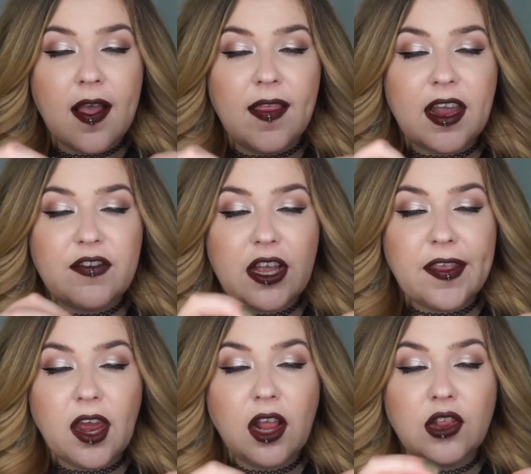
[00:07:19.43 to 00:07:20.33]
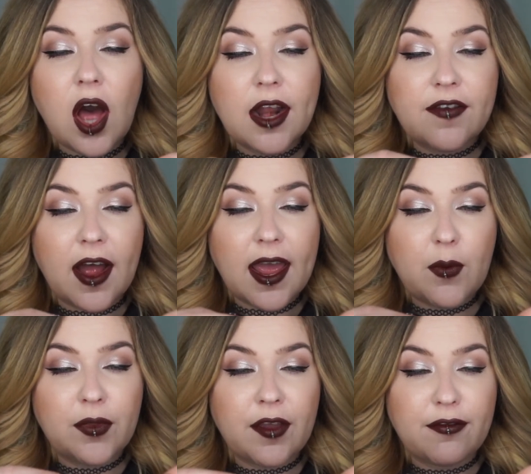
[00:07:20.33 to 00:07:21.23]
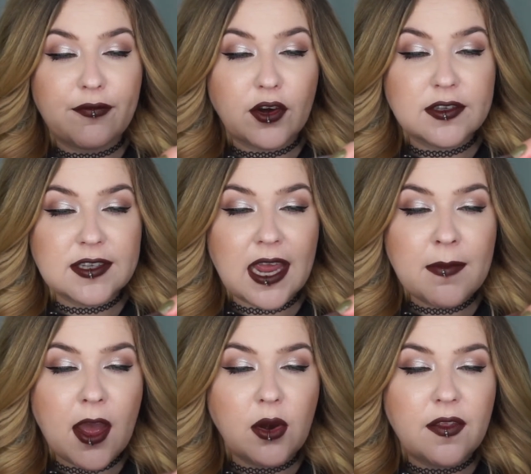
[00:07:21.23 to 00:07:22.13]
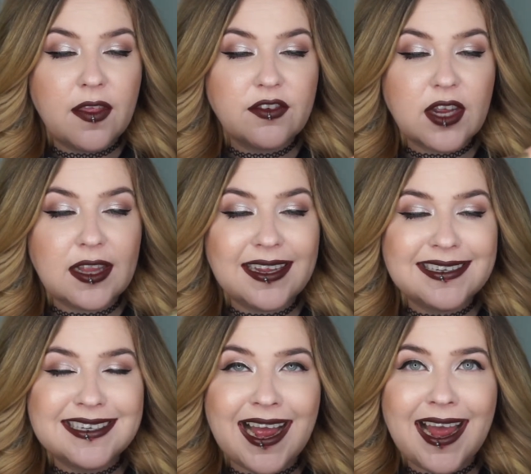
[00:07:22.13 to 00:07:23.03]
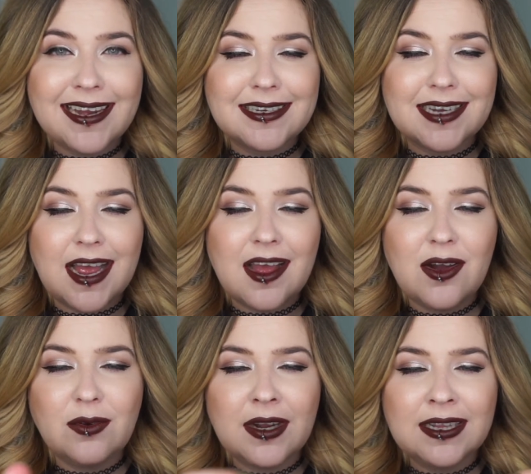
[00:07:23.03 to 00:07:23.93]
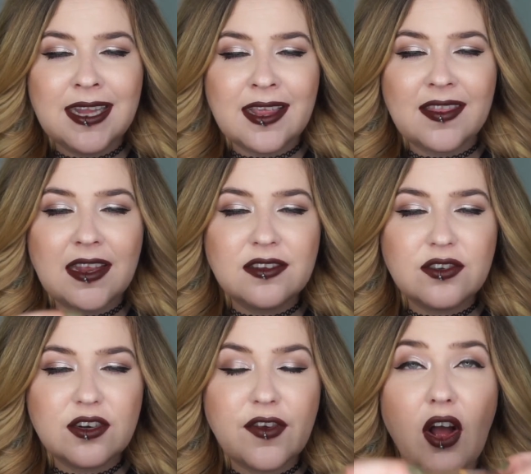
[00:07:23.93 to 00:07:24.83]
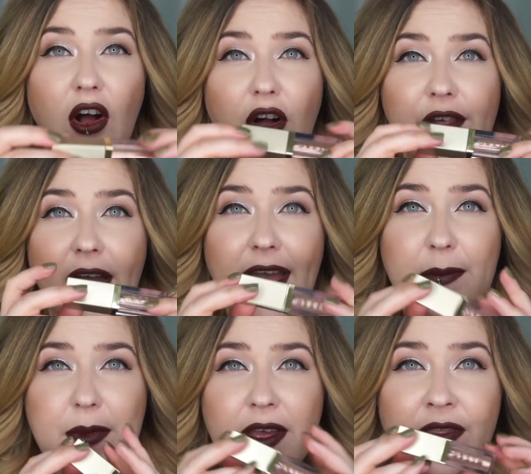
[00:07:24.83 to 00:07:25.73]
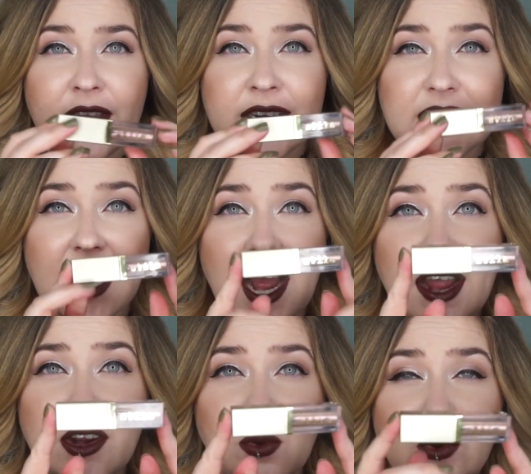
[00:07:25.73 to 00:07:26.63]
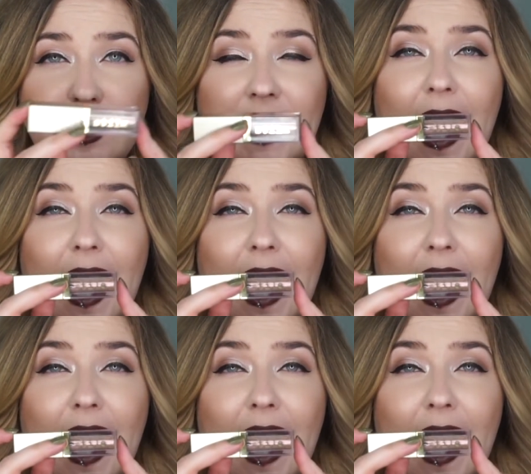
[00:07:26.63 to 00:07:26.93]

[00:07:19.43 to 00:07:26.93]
Like, I feel like they got a lot of hype when they first came out, and they just kind of like died down, and like they deserve all the hype in the entire world.